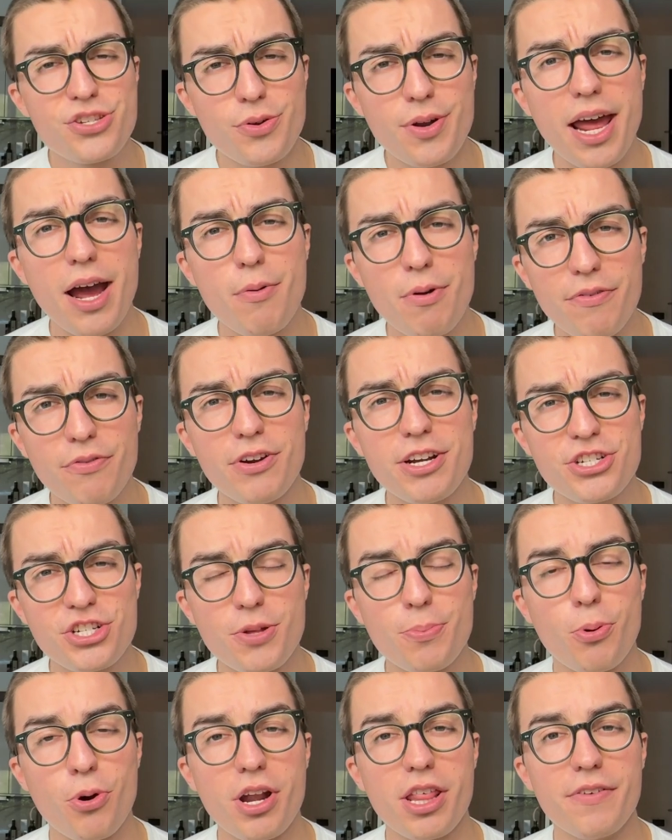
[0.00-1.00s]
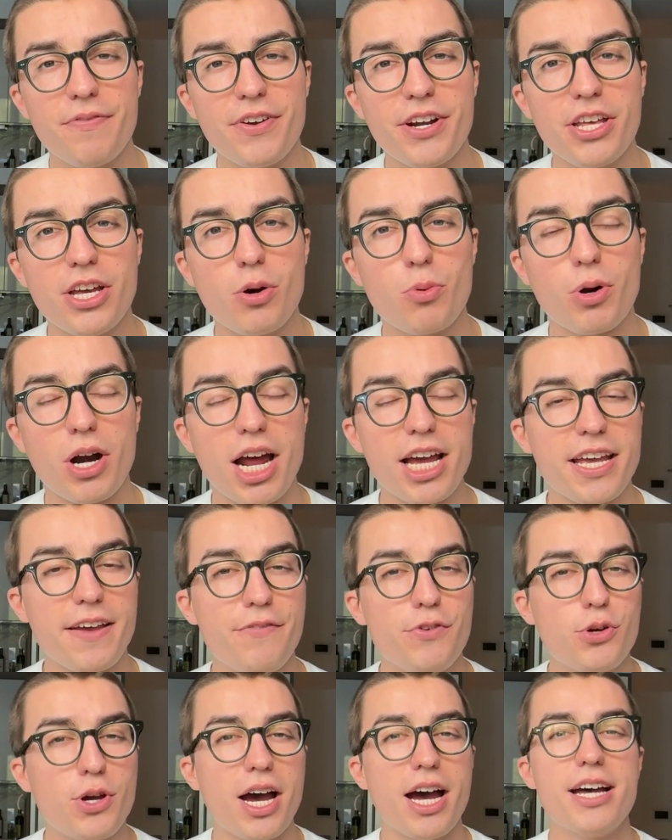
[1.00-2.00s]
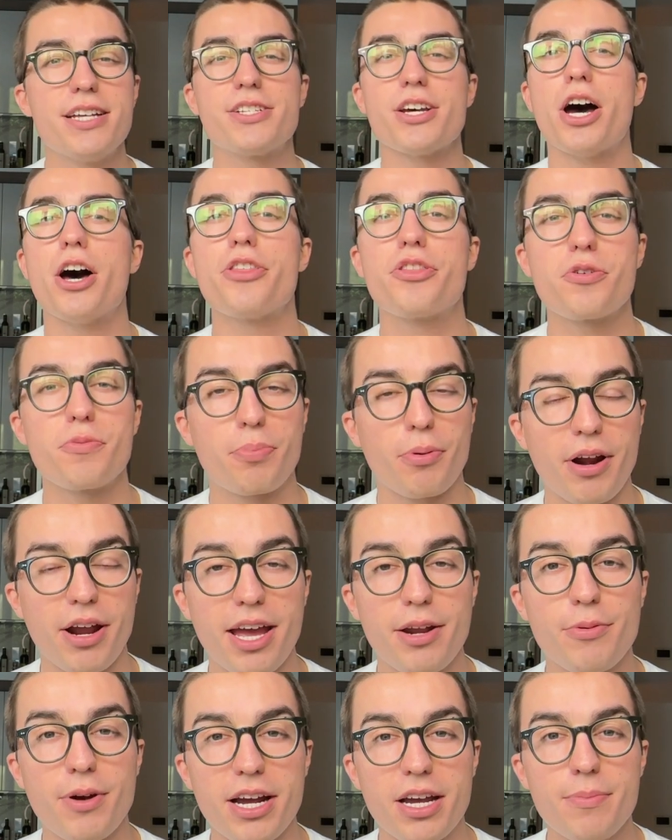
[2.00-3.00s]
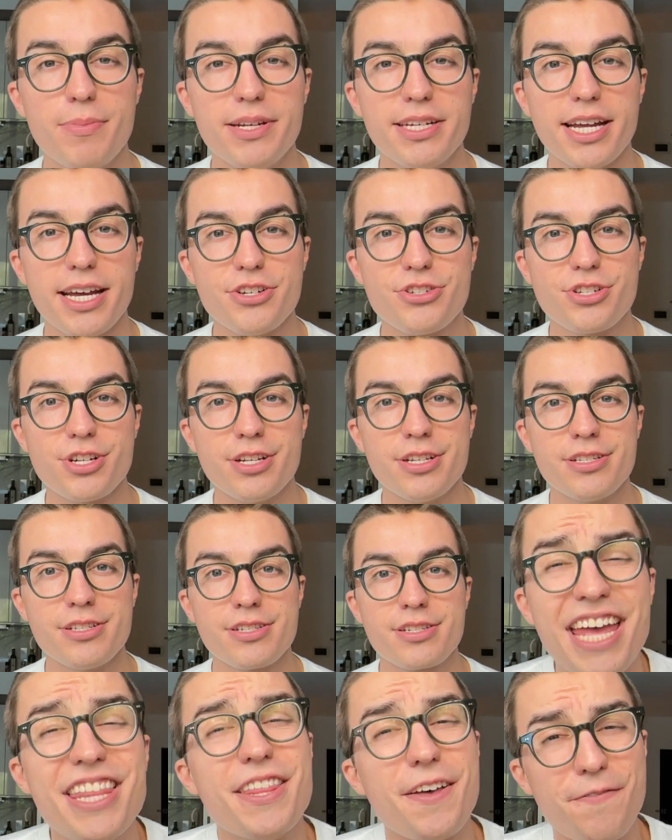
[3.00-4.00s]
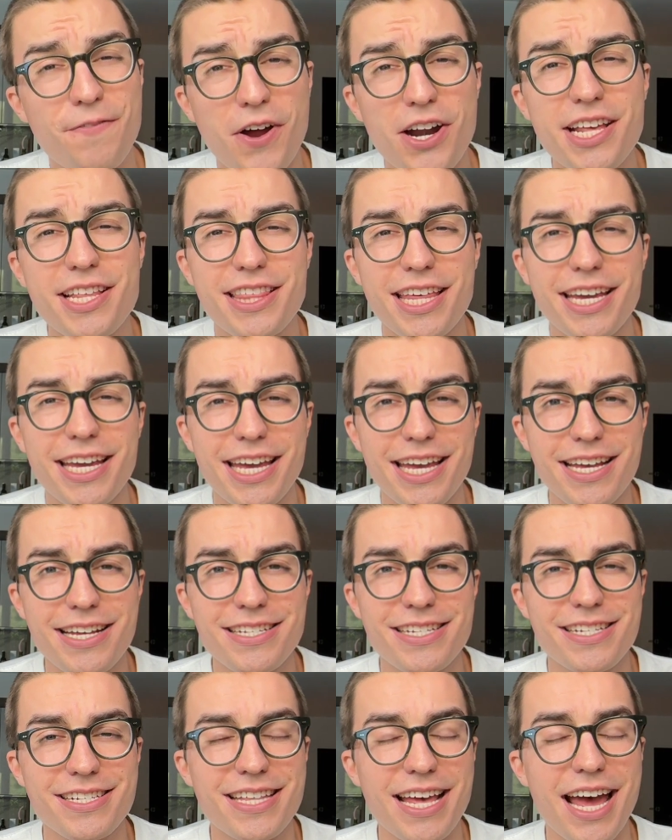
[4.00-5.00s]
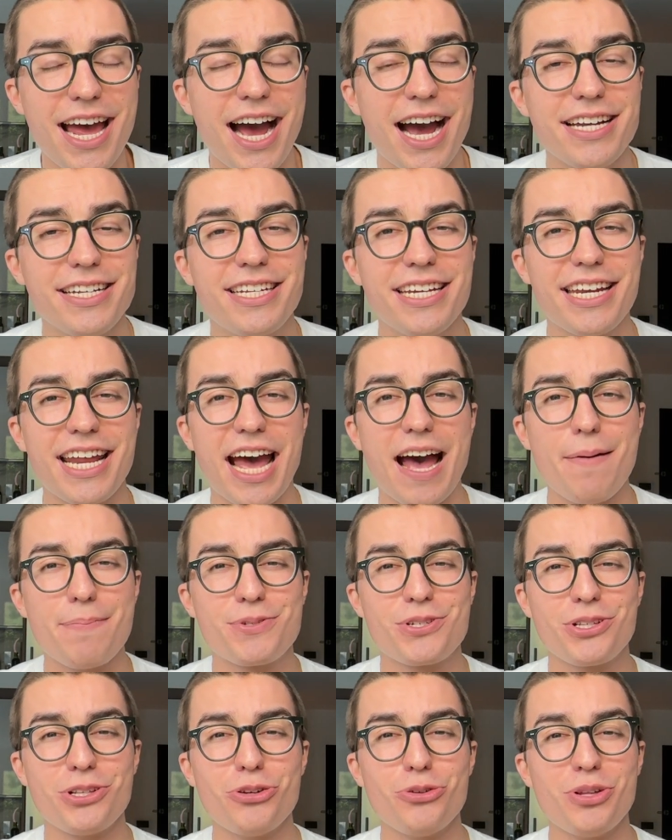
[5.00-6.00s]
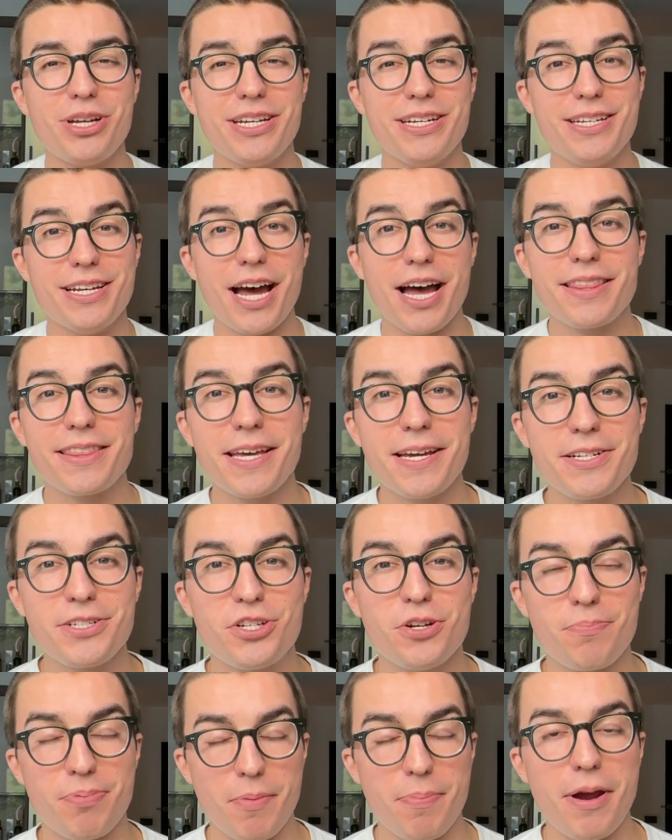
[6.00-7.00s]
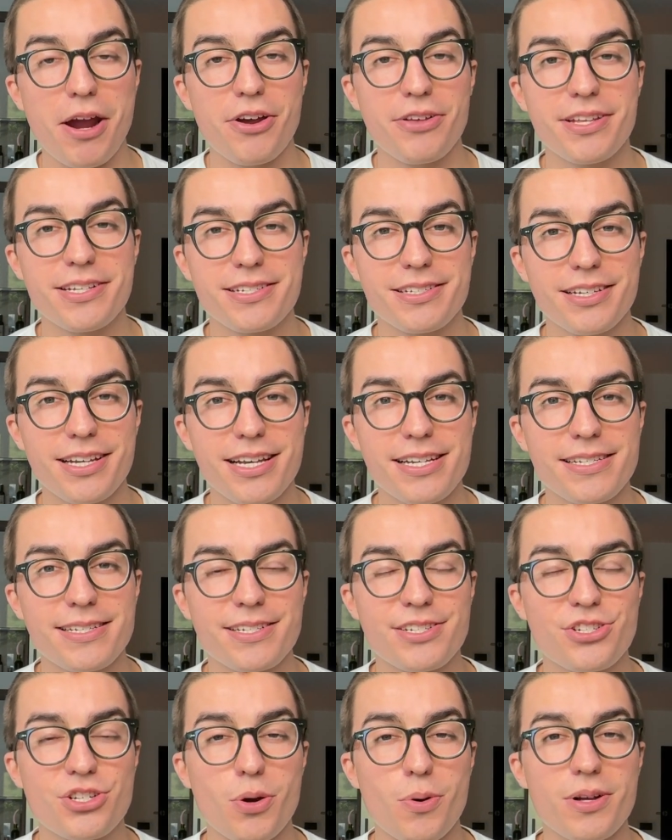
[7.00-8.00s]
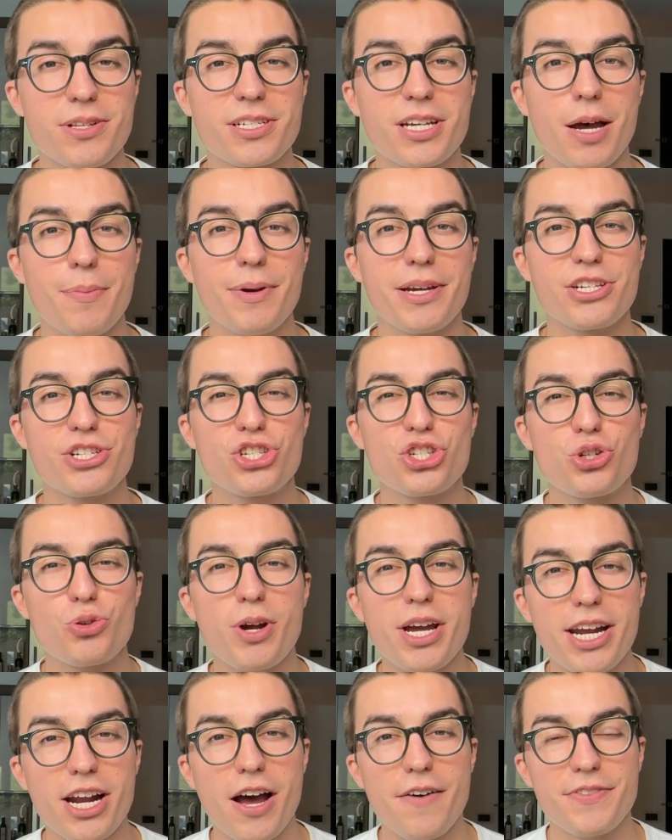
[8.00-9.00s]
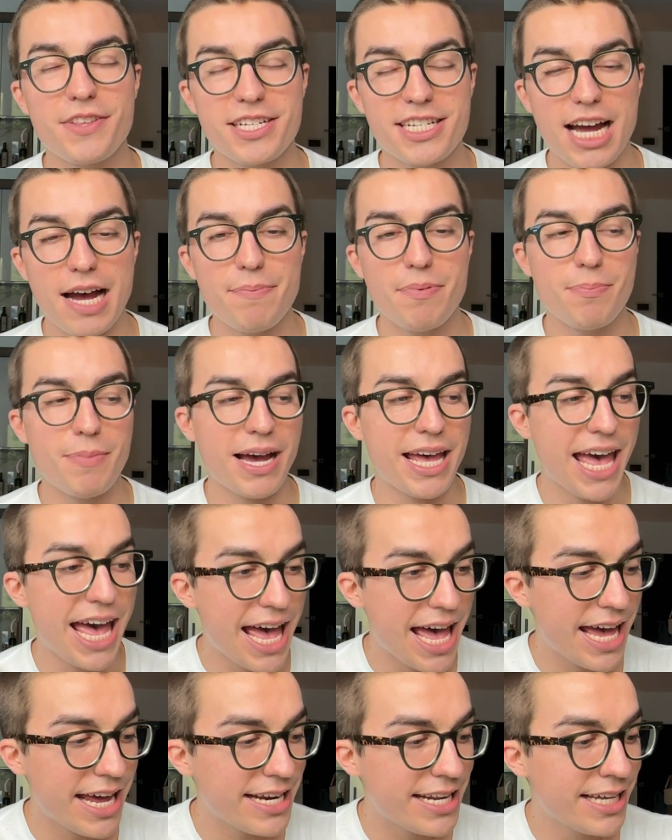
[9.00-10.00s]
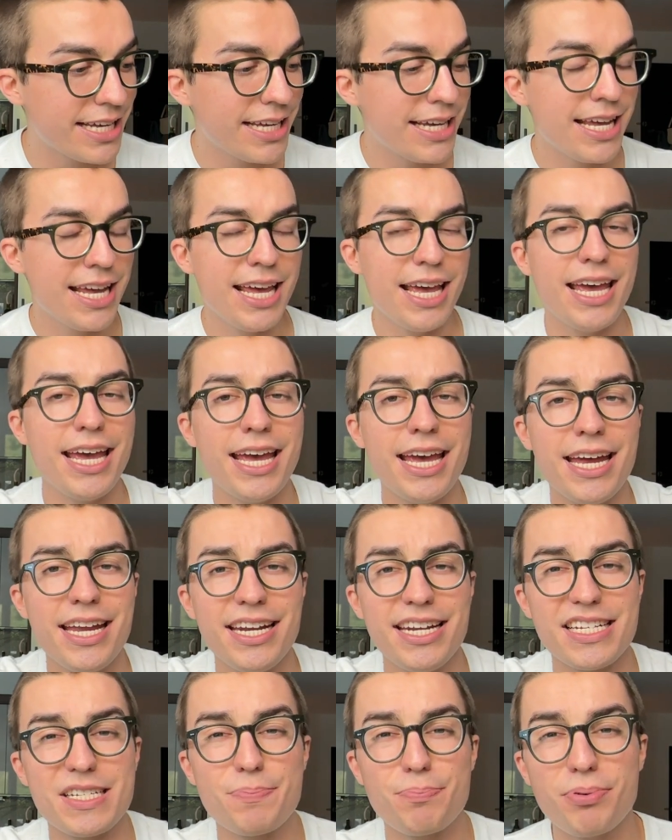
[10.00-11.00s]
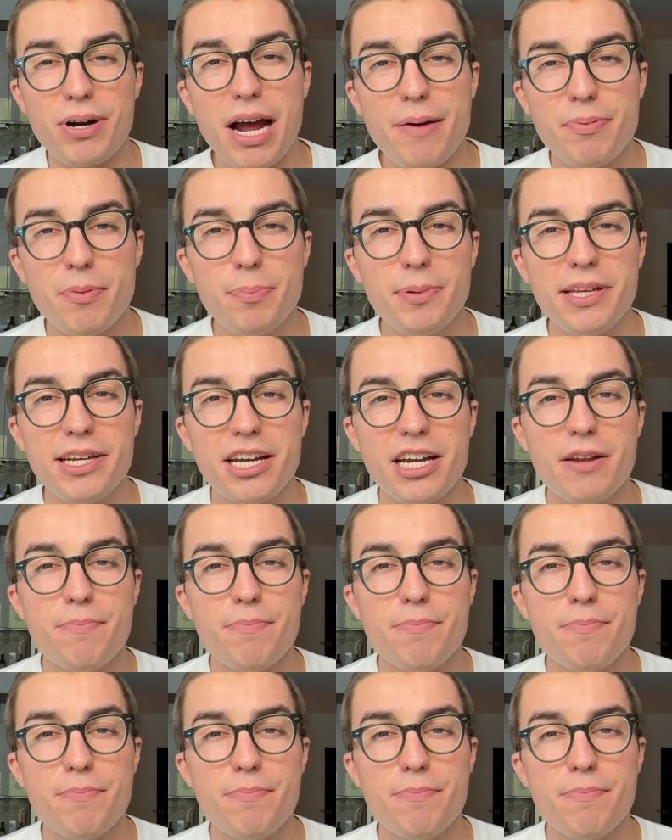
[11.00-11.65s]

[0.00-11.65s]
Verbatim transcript: now we've reached the point of the video where I give you guys other brand recommendations. And the funny thing is, is that I did absolutely nothing to prepare this list, so it's coming straight off the top of my head and is probably gonna